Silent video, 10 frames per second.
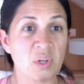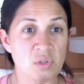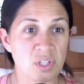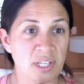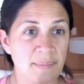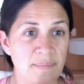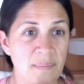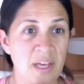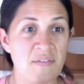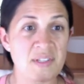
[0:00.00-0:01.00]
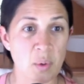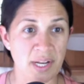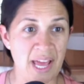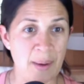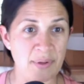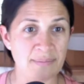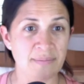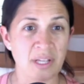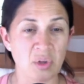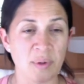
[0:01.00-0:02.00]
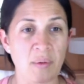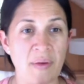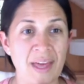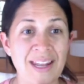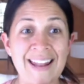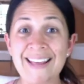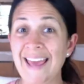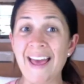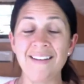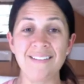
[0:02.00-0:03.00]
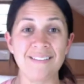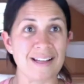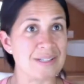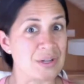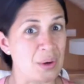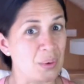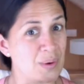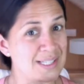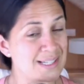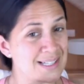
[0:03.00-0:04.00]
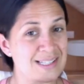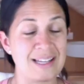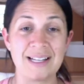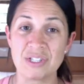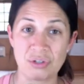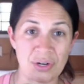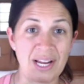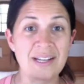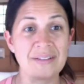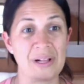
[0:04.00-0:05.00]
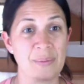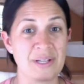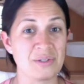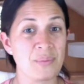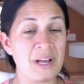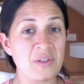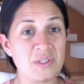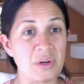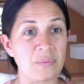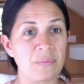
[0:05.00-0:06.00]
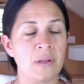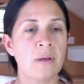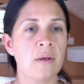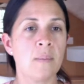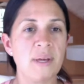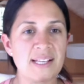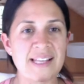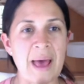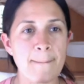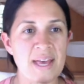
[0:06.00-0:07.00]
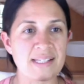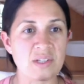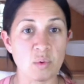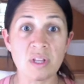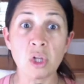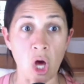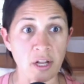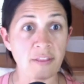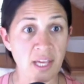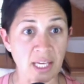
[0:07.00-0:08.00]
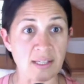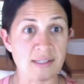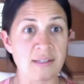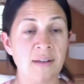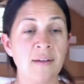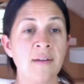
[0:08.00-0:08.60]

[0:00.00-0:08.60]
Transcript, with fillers: Usually, if it's going to happen, it'll be around then. And again, it's no coincidence that it's during a developmental milestone because that messes with a lot of things.